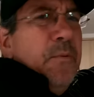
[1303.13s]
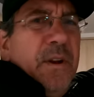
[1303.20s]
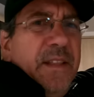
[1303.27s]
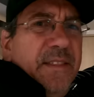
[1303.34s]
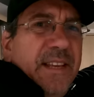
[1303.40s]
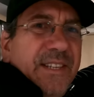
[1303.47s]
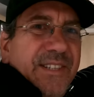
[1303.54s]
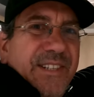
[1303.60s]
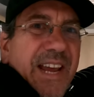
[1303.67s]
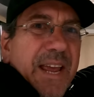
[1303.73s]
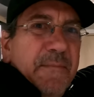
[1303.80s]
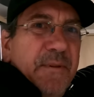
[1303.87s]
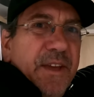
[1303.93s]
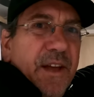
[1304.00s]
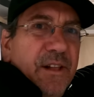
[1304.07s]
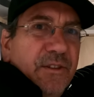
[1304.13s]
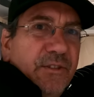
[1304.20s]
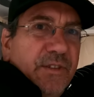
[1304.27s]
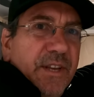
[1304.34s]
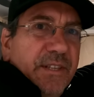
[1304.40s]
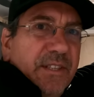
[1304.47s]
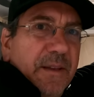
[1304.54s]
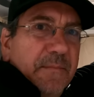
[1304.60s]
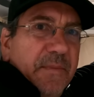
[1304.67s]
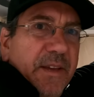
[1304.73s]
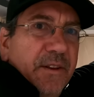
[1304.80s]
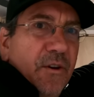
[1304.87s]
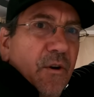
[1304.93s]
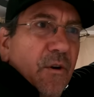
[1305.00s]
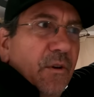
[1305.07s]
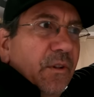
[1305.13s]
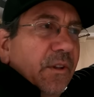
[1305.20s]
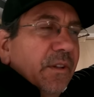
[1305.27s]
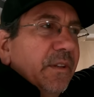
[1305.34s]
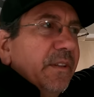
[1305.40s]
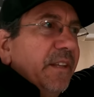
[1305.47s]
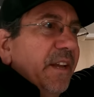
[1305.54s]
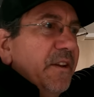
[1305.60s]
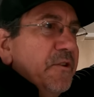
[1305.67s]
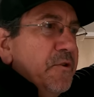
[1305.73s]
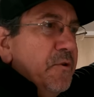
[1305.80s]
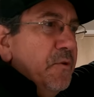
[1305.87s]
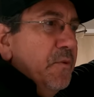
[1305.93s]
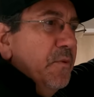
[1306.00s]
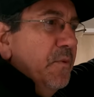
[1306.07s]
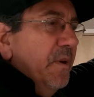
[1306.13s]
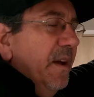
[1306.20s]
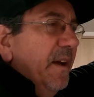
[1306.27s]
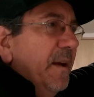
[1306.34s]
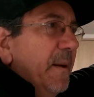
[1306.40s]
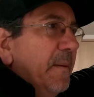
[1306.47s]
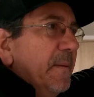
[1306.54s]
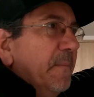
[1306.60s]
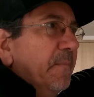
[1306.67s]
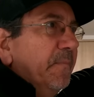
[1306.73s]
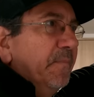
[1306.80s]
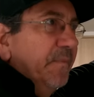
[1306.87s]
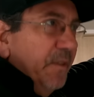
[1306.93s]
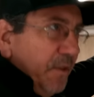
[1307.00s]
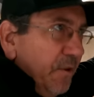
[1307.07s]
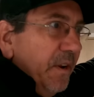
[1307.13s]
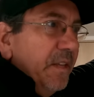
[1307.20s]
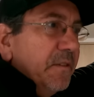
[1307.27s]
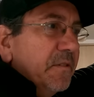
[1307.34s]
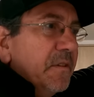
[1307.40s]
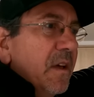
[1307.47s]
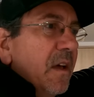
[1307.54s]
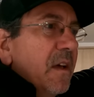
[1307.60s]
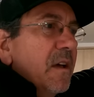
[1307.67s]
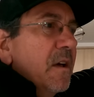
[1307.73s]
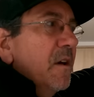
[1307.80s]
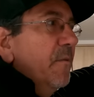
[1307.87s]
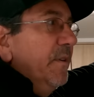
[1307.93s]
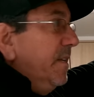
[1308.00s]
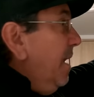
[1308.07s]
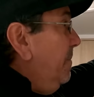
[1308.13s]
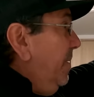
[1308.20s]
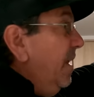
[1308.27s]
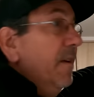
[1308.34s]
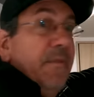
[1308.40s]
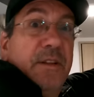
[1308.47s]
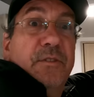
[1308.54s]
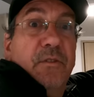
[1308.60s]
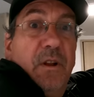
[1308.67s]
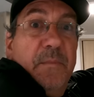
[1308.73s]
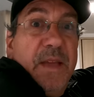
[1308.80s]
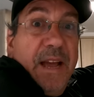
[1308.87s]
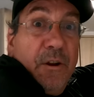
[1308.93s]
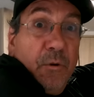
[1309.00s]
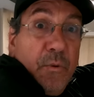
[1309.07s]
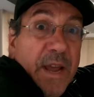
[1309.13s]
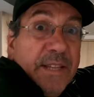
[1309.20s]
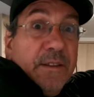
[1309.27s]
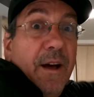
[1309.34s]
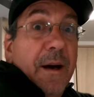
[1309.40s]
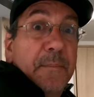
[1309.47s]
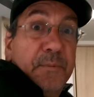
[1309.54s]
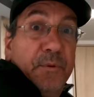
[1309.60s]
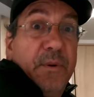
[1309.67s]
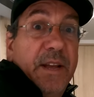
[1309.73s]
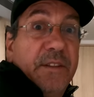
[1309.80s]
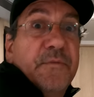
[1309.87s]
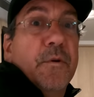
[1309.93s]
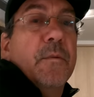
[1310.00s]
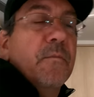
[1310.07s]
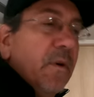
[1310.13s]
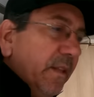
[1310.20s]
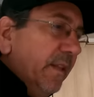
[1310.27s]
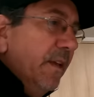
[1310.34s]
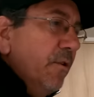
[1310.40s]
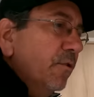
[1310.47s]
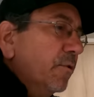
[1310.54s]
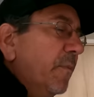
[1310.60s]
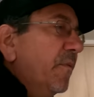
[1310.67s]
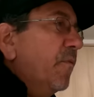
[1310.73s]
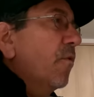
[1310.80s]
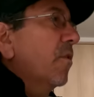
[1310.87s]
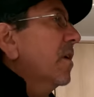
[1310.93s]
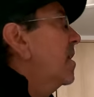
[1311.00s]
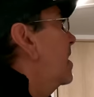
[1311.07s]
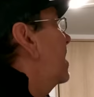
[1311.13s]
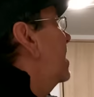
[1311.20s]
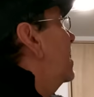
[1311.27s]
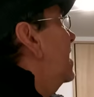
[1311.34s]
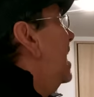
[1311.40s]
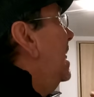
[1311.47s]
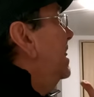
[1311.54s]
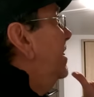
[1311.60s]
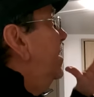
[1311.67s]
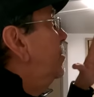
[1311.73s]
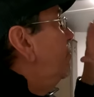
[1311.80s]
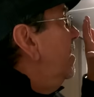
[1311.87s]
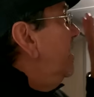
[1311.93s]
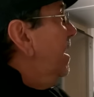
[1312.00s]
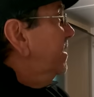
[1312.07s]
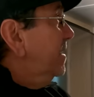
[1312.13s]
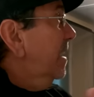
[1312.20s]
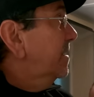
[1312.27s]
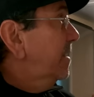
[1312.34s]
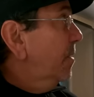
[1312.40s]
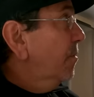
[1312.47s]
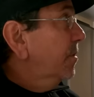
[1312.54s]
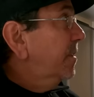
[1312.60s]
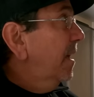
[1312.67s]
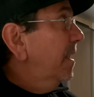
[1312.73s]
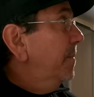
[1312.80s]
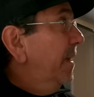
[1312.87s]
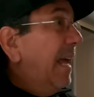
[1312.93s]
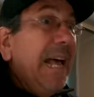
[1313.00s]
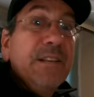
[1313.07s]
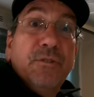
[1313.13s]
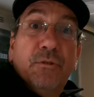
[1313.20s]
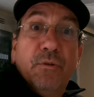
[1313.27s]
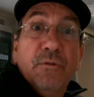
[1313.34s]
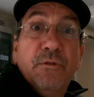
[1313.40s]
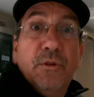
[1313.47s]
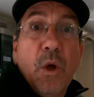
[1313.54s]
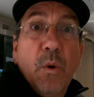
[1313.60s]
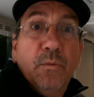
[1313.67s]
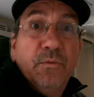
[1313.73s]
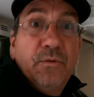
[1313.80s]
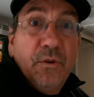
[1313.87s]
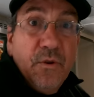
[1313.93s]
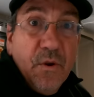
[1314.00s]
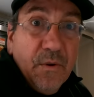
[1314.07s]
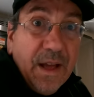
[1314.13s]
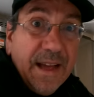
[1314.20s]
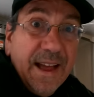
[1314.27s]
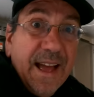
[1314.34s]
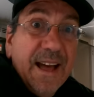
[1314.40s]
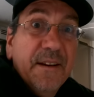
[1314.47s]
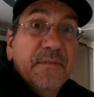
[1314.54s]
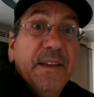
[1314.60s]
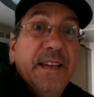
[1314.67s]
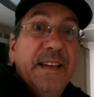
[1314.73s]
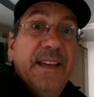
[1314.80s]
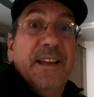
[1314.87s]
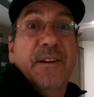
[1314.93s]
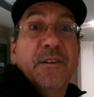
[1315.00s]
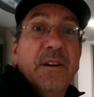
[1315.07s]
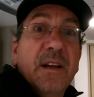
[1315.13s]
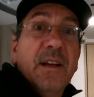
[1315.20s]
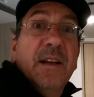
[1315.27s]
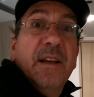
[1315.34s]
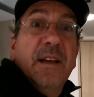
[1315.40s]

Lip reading: putting this JBL system in all the new units, which I believe it is going to be a great upgrade from what they used before. And this one, as they were telling me, has two zones, so you can have in here